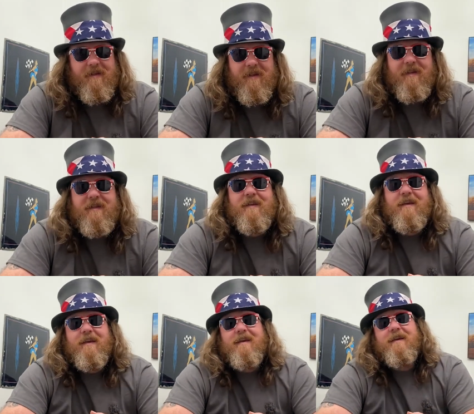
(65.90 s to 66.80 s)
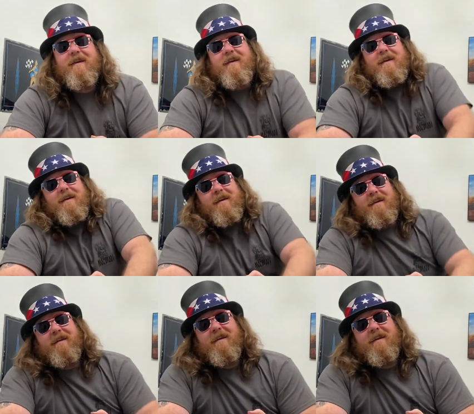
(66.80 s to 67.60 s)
[no speech]